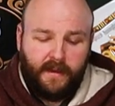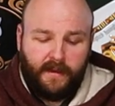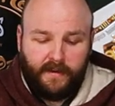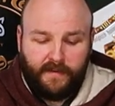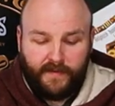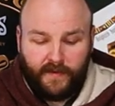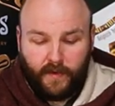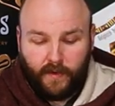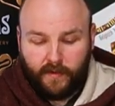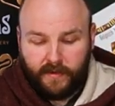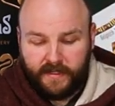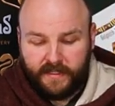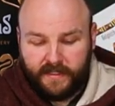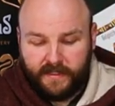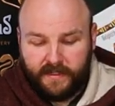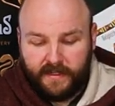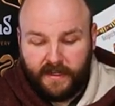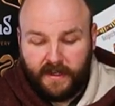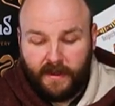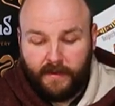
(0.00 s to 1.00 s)
Of course,
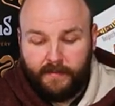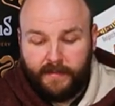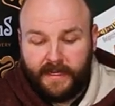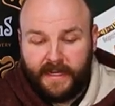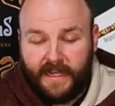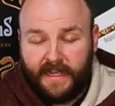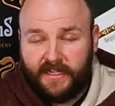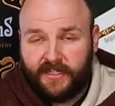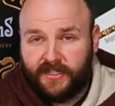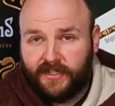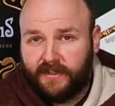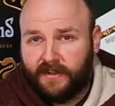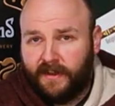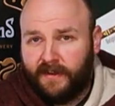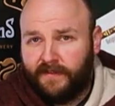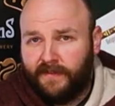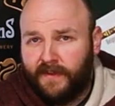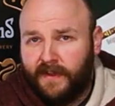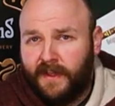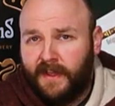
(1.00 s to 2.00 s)
the combination
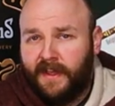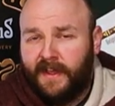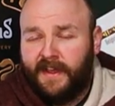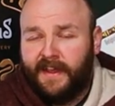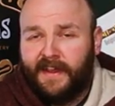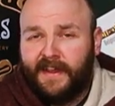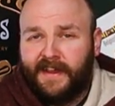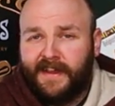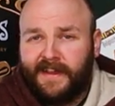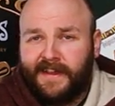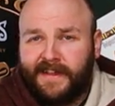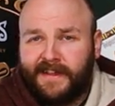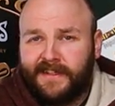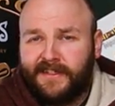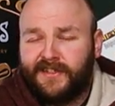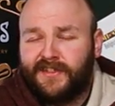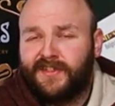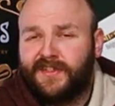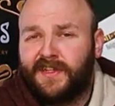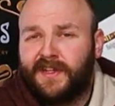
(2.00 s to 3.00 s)
of
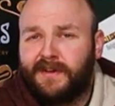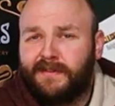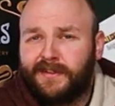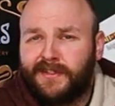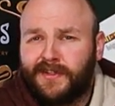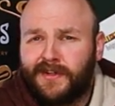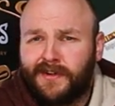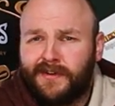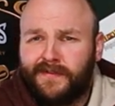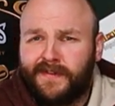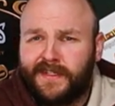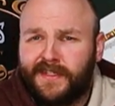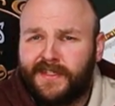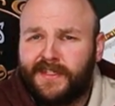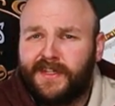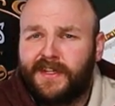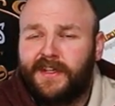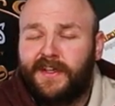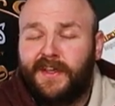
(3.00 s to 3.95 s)
slow service,